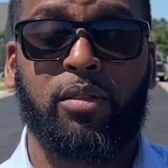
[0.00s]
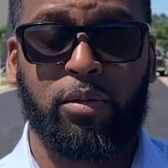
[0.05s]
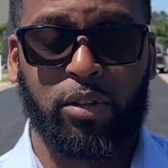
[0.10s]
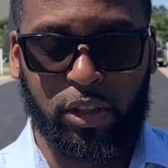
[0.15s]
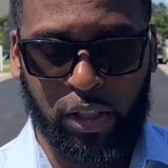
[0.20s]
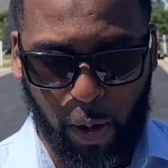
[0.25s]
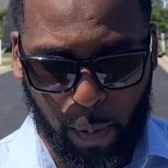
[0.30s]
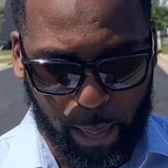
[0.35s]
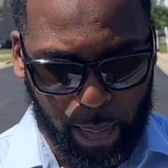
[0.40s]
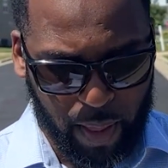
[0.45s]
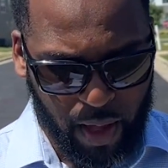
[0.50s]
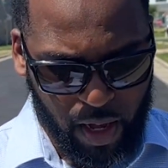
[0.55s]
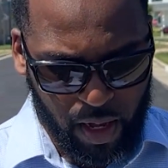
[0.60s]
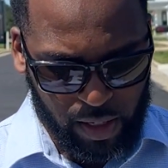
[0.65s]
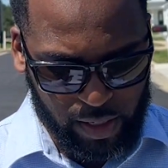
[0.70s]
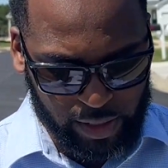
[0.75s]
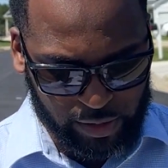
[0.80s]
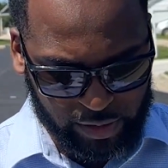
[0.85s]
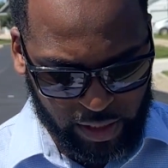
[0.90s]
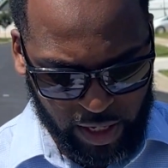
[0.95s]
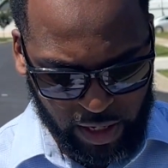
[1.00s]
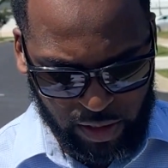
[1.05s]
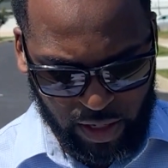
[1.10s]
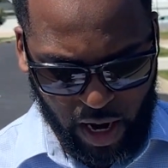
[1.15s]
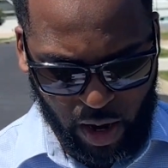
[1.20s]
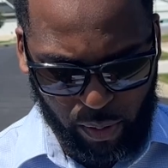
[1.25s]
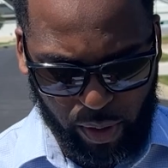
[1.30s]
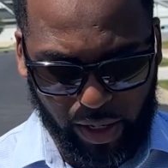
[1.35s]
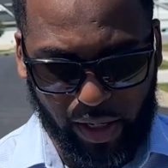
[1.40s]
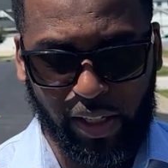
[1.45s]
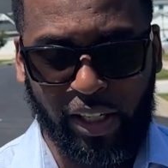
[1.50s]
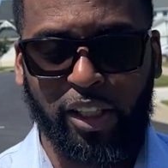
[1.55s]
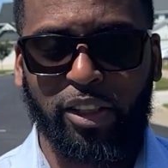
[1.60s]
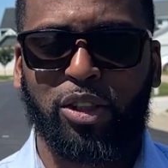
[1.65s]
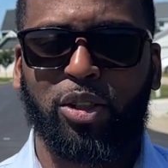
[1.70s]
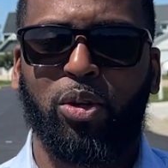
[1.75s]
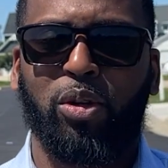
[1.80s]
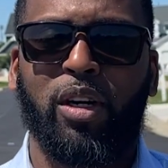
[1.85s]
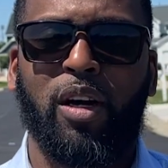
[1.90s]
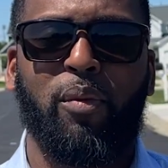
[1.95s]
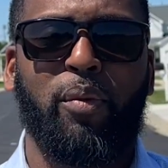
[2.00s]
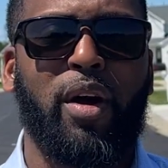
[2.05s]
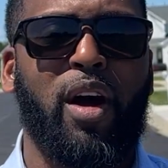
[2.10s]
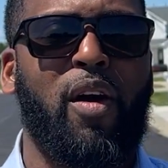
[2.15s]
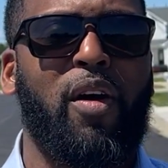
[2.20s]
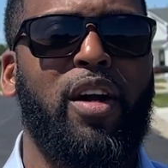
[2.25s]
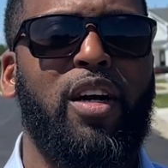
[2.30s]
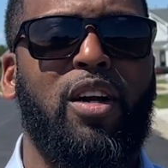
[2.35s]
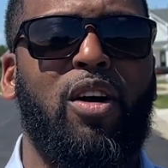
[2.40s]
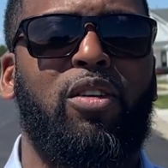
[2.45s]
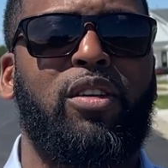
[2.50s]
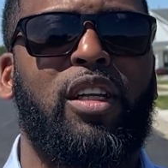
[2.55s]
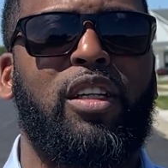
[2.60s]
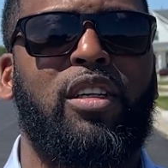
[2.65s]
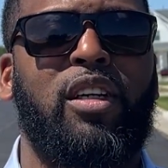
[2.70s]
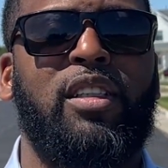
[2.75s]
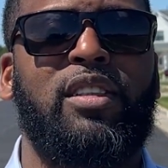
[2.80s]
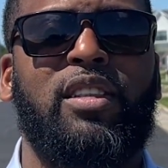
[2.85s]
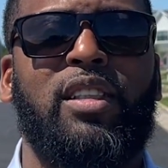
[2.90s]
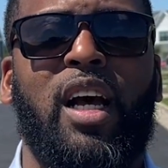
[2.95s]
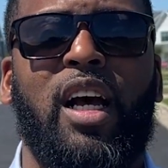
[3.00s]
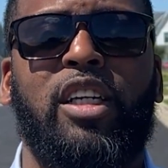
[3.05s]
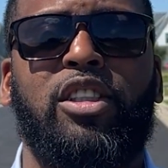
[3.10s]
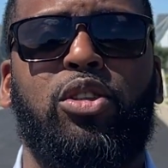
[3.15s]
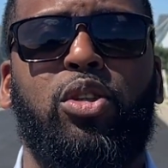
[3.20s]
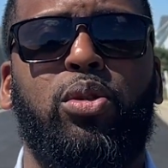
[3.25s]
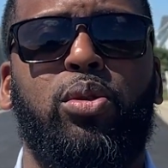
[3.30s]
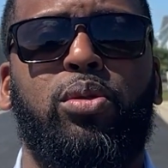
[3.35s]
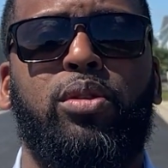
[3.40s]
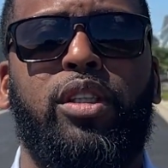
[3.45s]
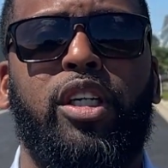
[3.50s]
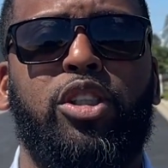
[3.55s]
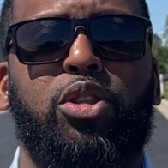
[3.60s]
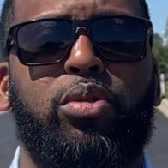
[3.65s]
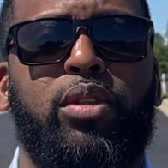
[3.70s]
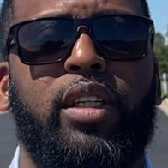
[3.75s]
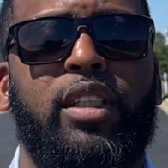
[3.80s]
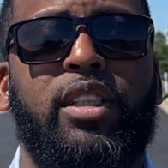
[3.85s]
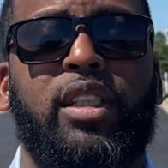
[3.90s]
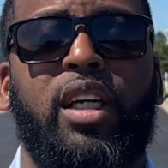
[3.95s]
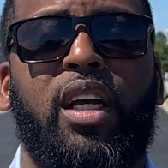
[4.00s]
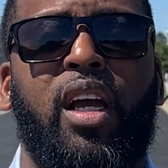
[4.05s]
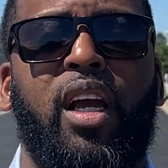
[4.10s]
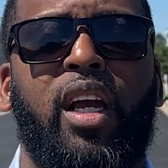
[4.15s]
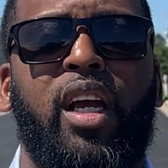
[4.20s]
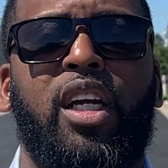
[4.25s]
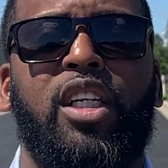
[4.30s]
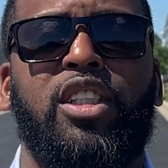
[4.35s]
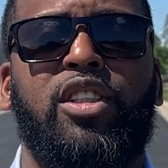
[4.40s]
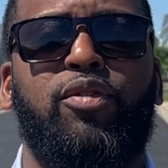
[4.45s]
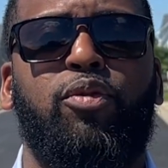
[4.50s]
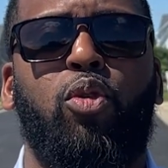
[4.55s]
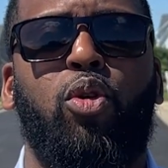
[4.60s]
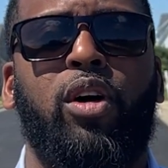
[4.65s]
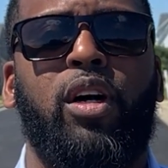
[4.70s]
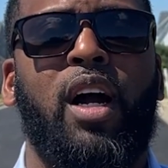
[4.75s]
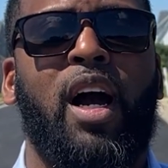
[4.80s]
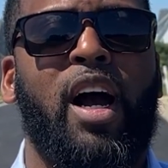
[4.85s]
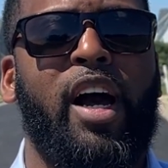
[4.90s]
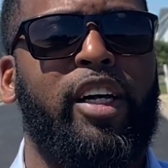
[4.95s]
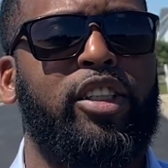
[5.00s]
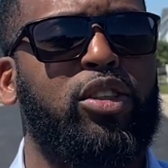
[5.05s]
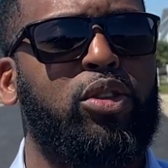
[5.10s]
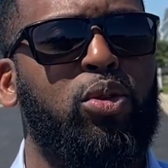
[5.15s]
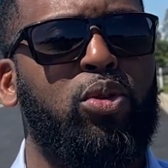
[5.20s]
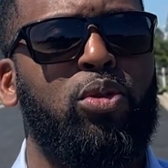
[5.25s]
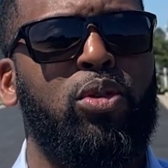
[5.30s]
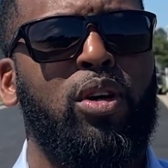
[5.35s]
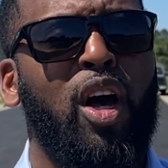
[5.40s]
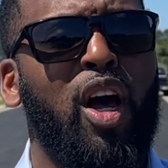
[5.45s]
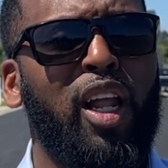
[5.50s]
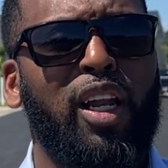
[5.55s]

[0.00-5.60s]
So let's get directly into it. We already know that the assigned school district is Kings Fork High School.